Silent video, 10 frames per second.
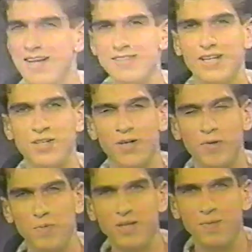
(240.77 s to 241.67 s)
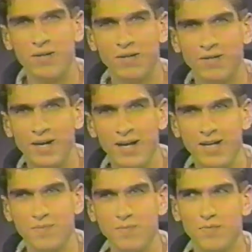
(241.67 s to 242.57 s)
said, you know, it wasn't a better
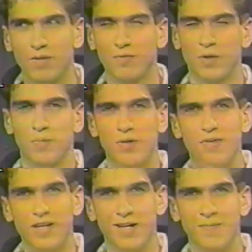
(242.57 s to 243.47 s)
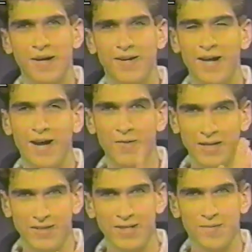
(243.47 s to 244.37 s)
name for a movie to come out now?
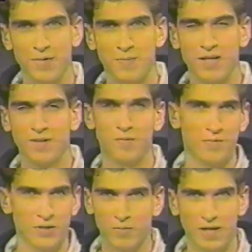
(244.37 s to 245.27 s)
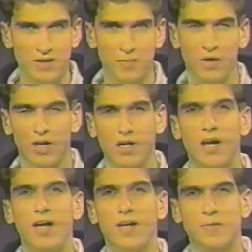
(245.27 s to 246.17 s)
And I think I'm going to make the movie or write the book.
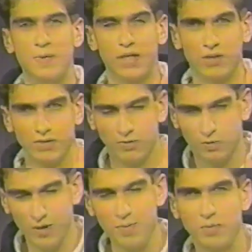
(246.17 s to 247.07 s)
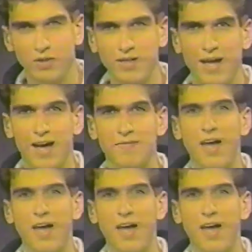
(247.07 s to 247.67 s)
It would be a great book to have.